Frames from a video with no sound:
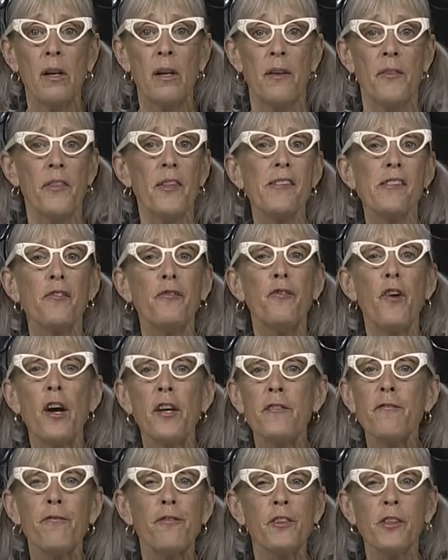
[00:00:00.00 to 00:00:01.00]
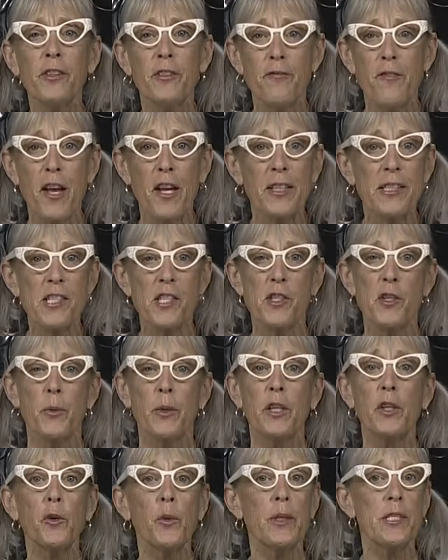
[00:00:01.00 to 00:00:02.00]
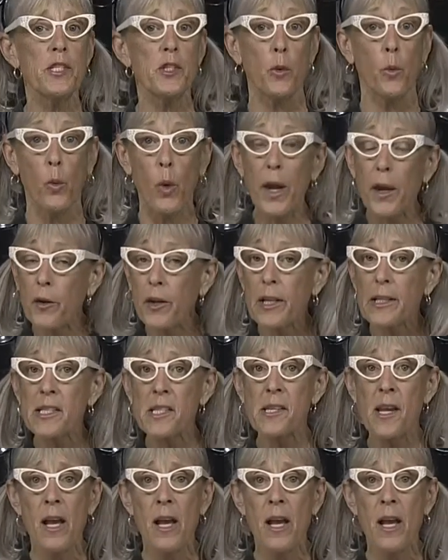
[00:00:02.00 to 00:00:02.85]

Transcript: This fun-filled event is to increase awareness